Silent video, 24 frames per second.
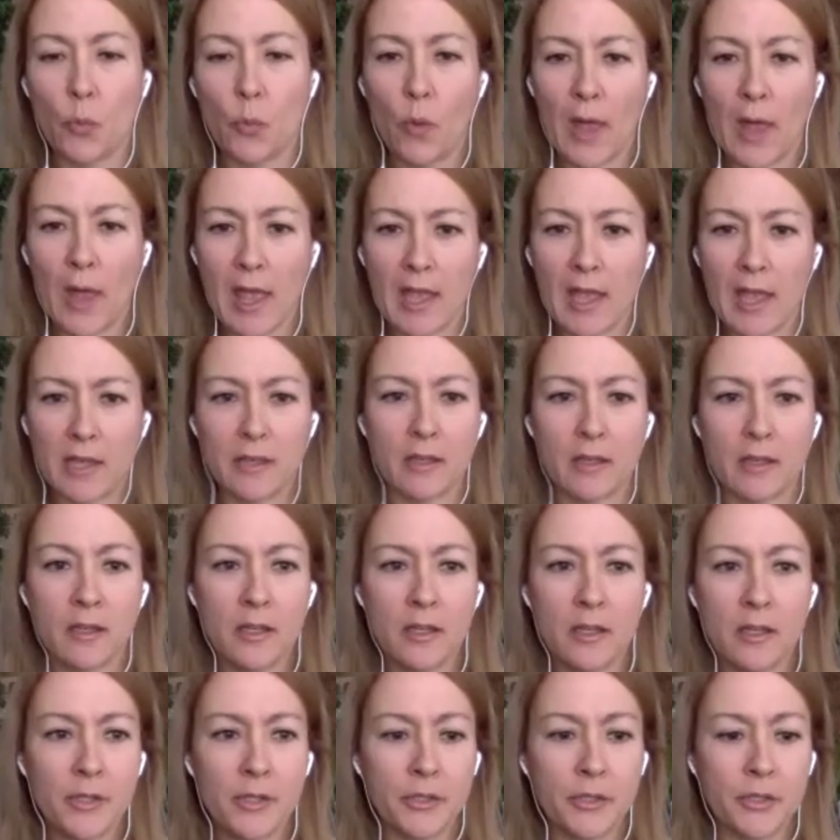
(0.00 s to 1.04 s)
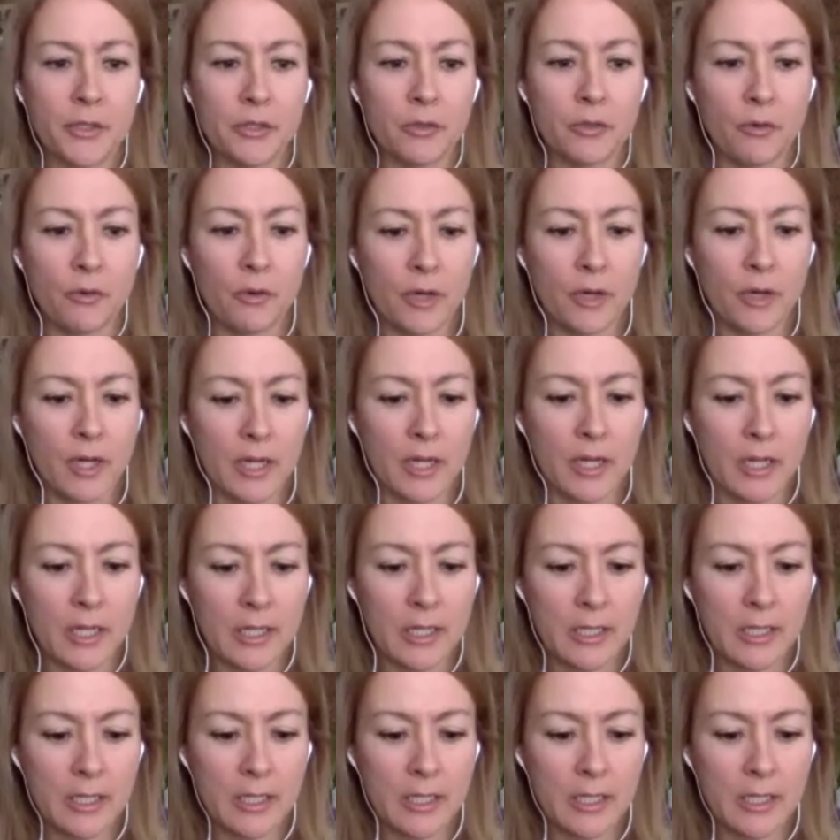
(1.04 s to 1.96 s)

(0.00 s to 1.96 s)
when you're,